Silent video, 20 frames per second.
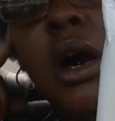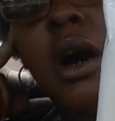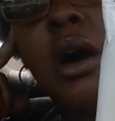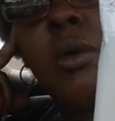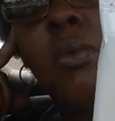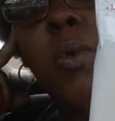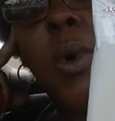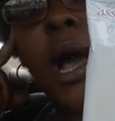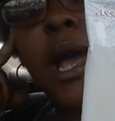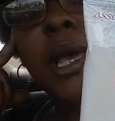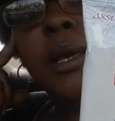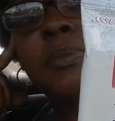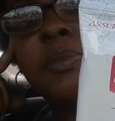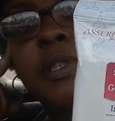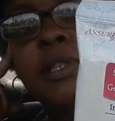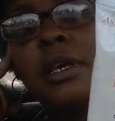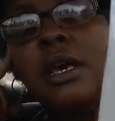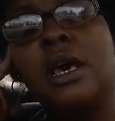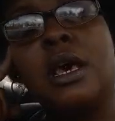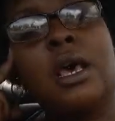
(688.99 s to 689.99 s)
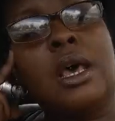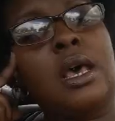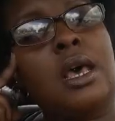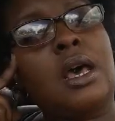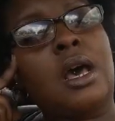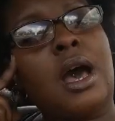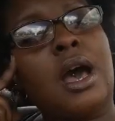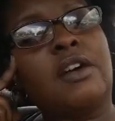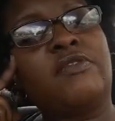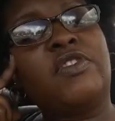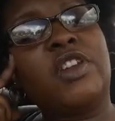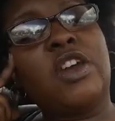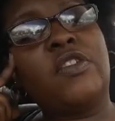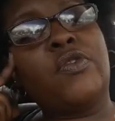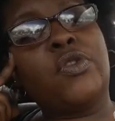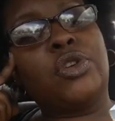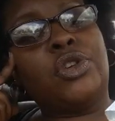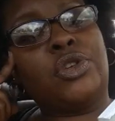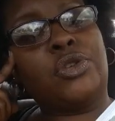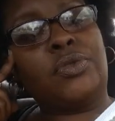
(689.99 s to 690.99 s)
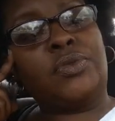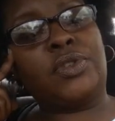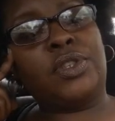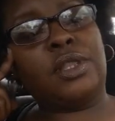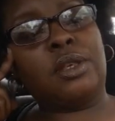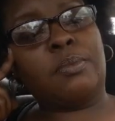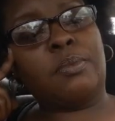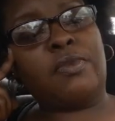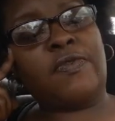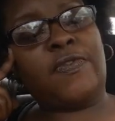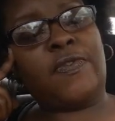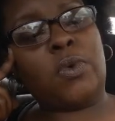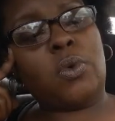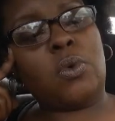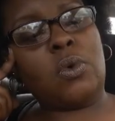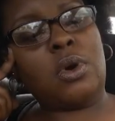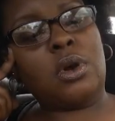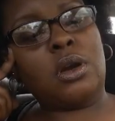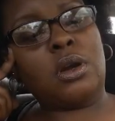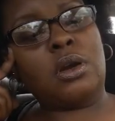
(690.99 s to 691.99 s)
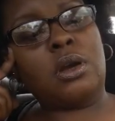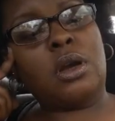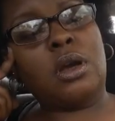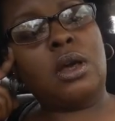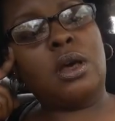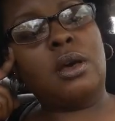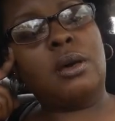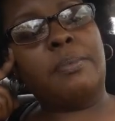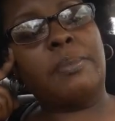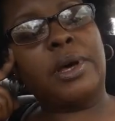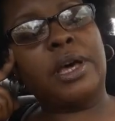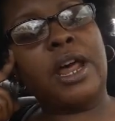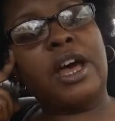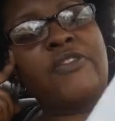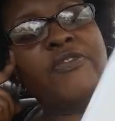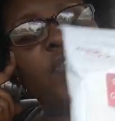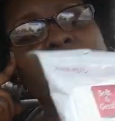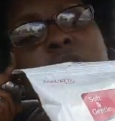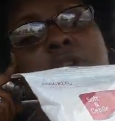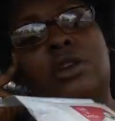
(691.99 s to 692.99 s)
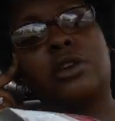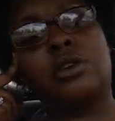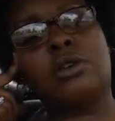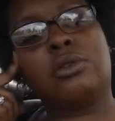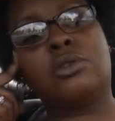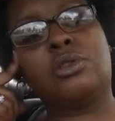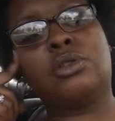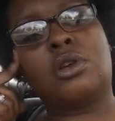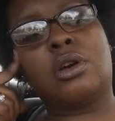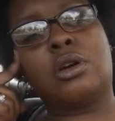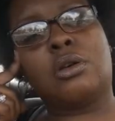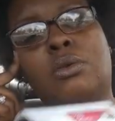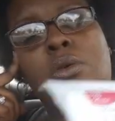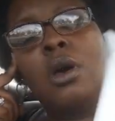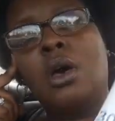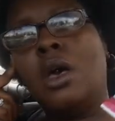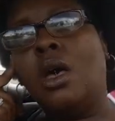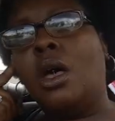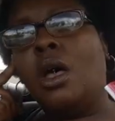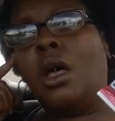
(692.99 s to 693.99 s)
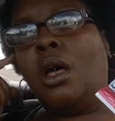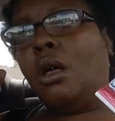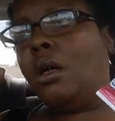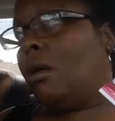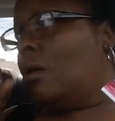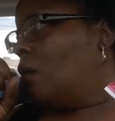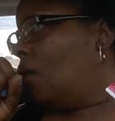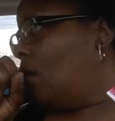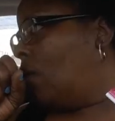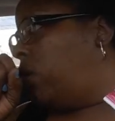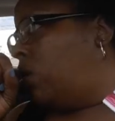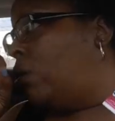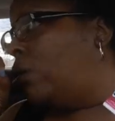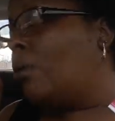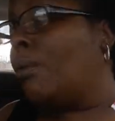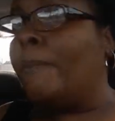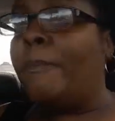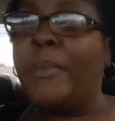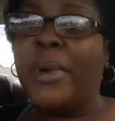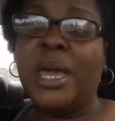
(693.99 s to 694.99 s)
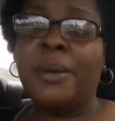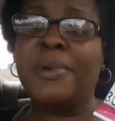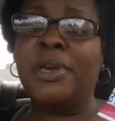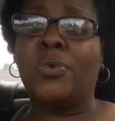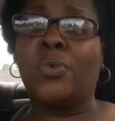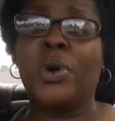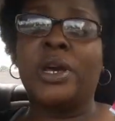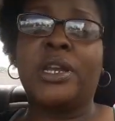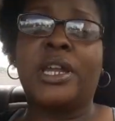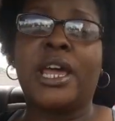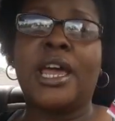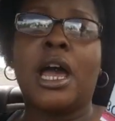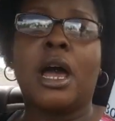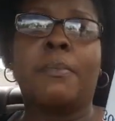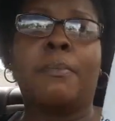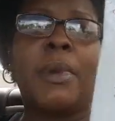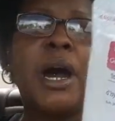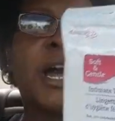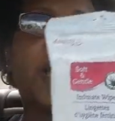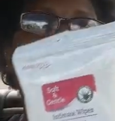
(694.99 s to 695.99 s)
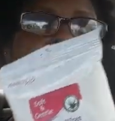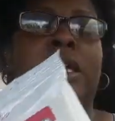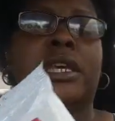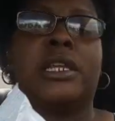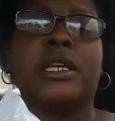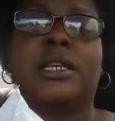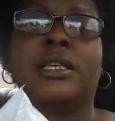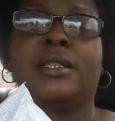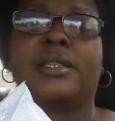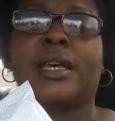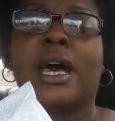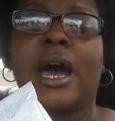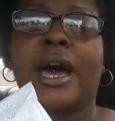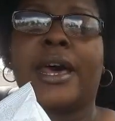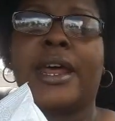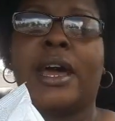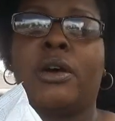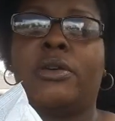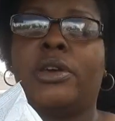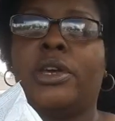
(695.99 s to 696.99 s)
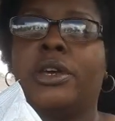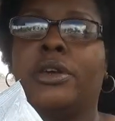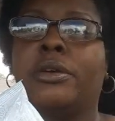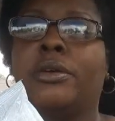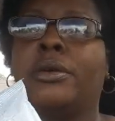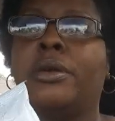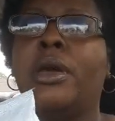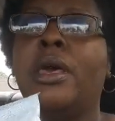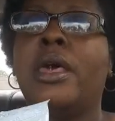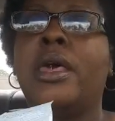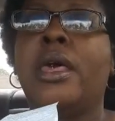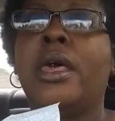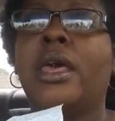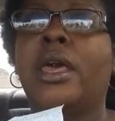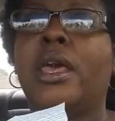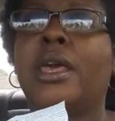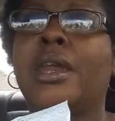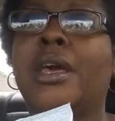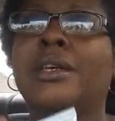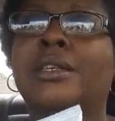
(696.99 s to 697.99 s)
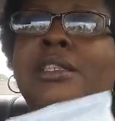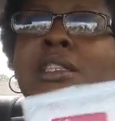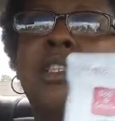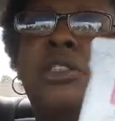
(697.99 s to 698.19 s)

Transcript: uh, wipes. I've never used them before, but I figured, you know, maybe one day I might. It is hot out here and I